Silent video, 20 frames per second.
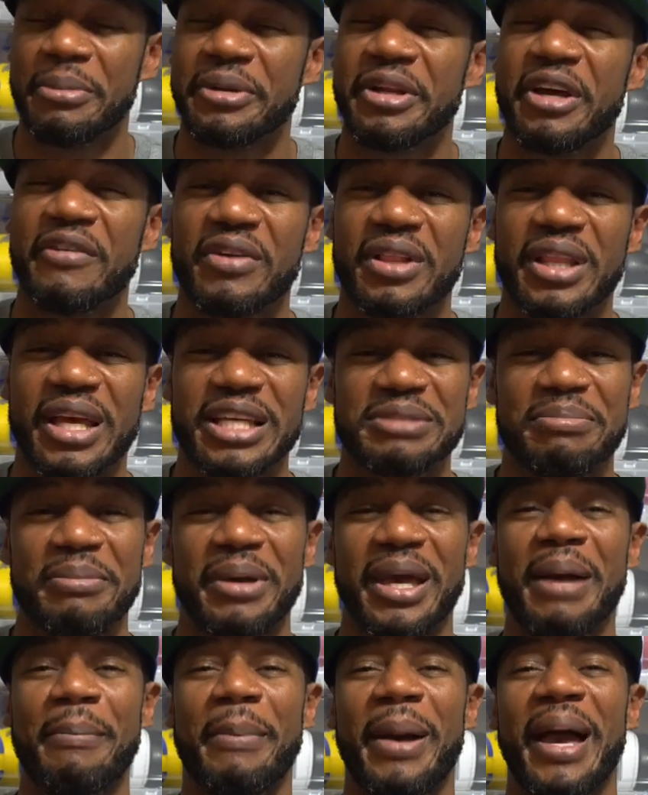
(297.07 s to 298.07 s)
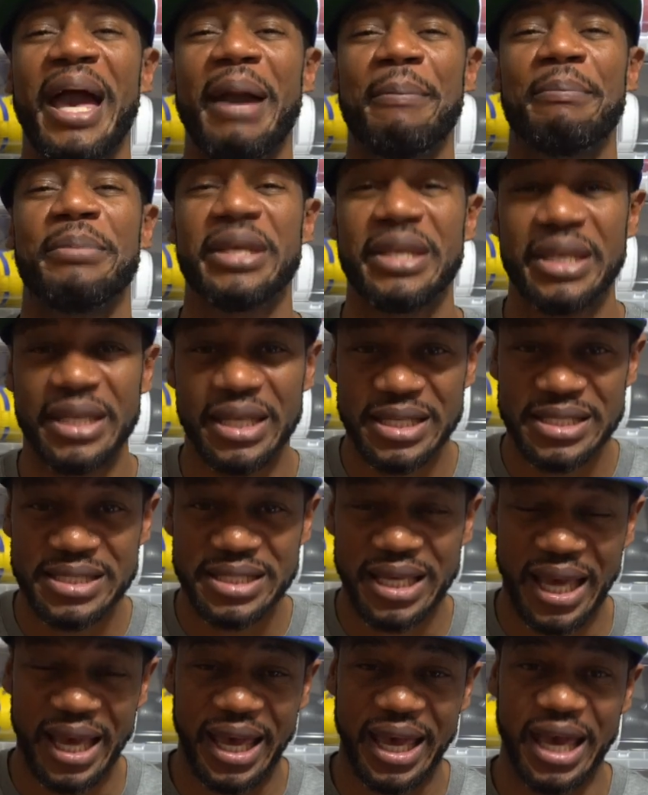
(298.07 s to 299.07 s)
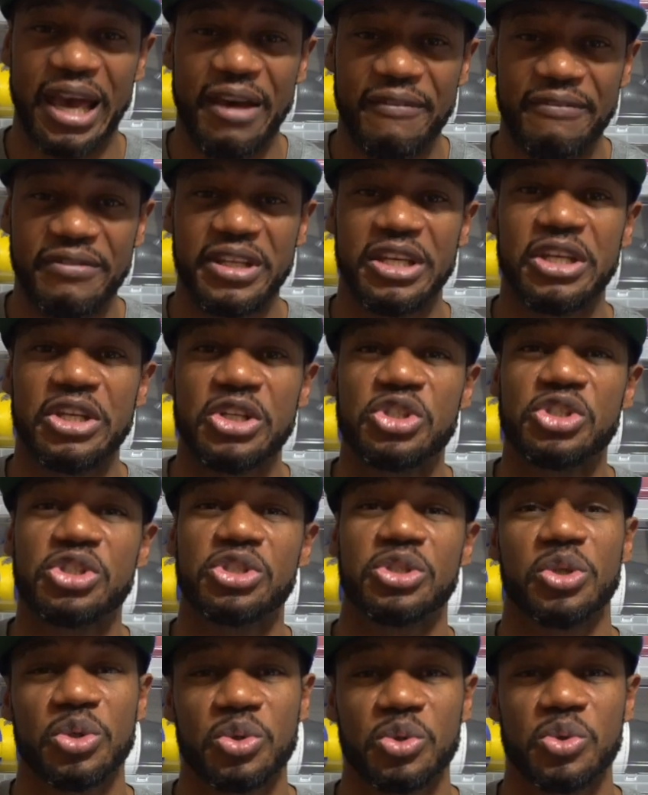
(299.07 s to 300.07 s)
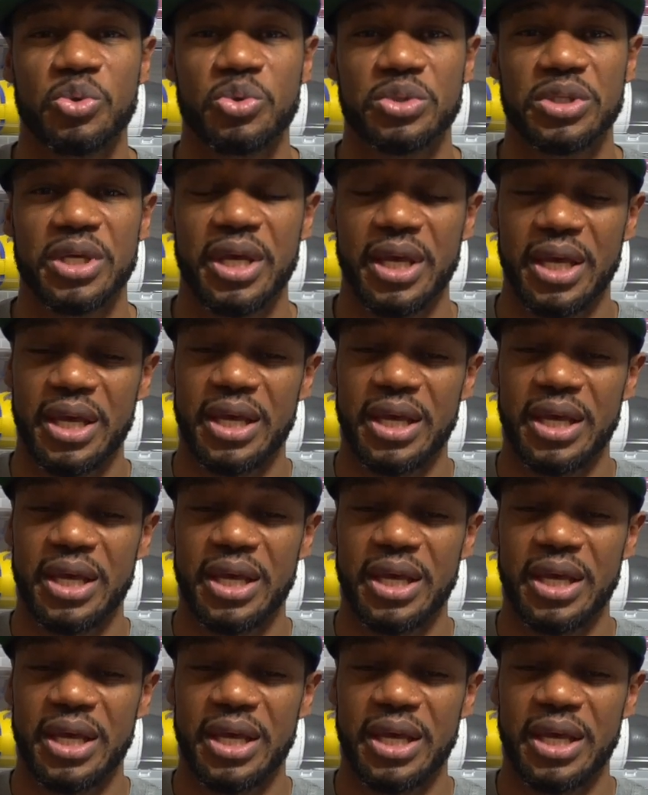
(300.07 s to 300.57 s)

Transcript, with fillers: But nevertheless, man, I'm happy to have these shoes.